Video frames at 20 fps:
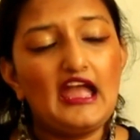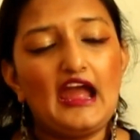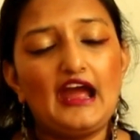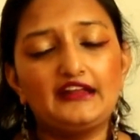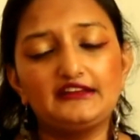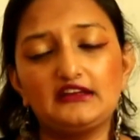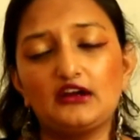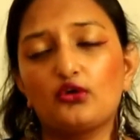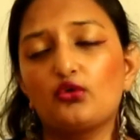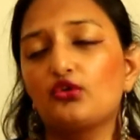
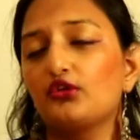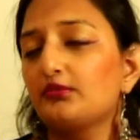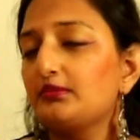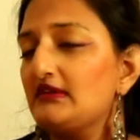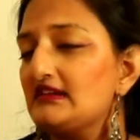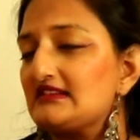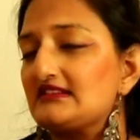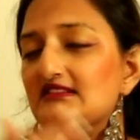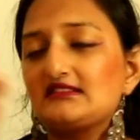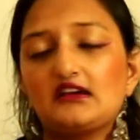and there are going to
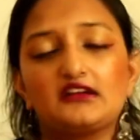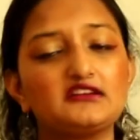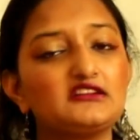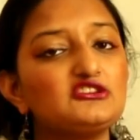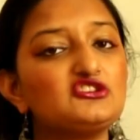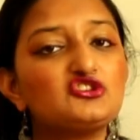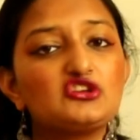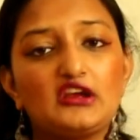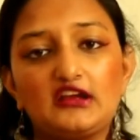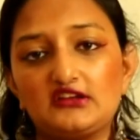be
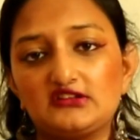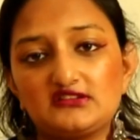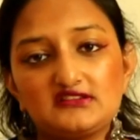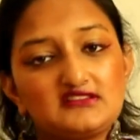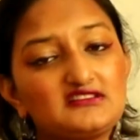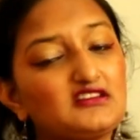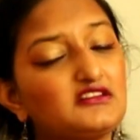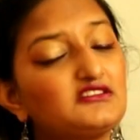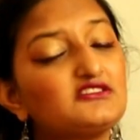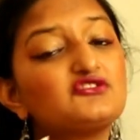sudden
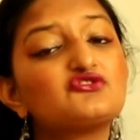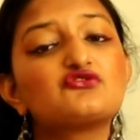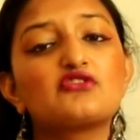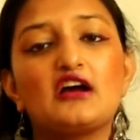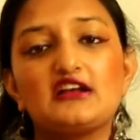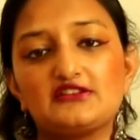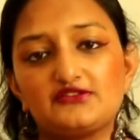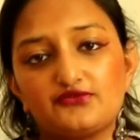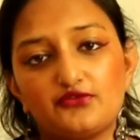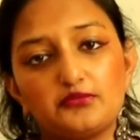changes, sudden
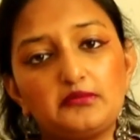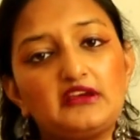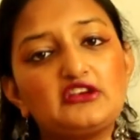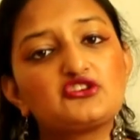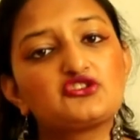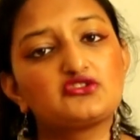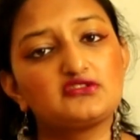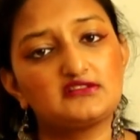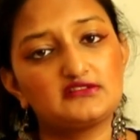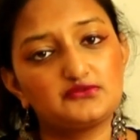
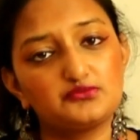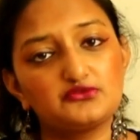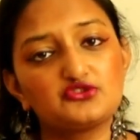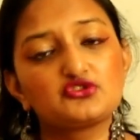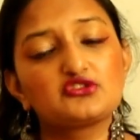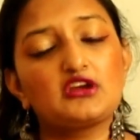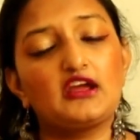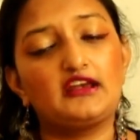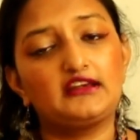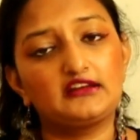transformations
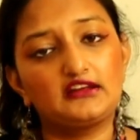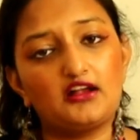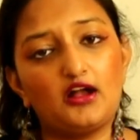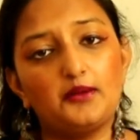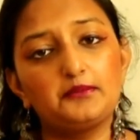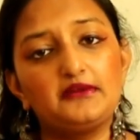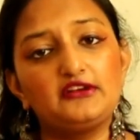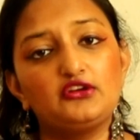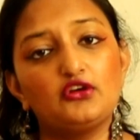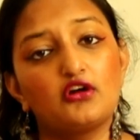which can
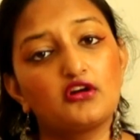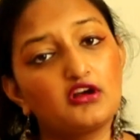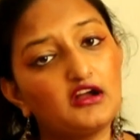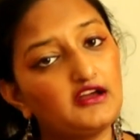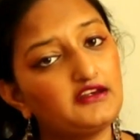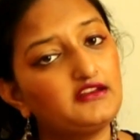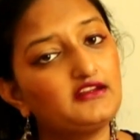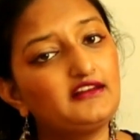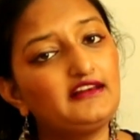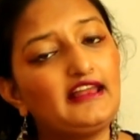come in your
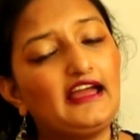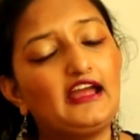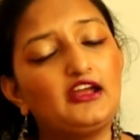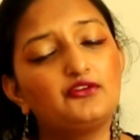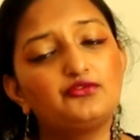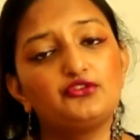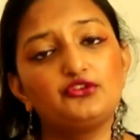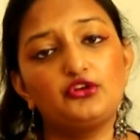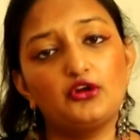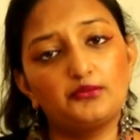career
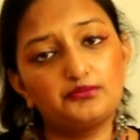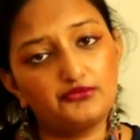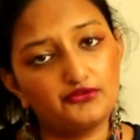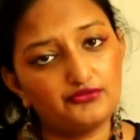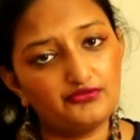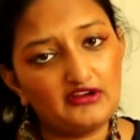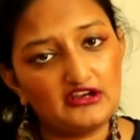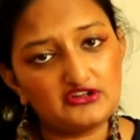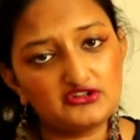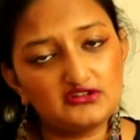life, in your
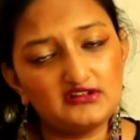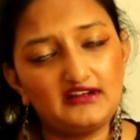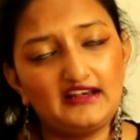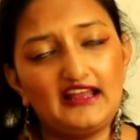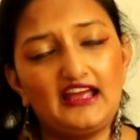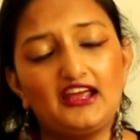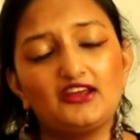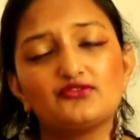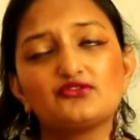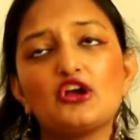professional
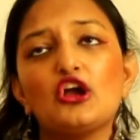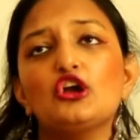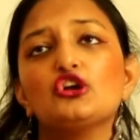life.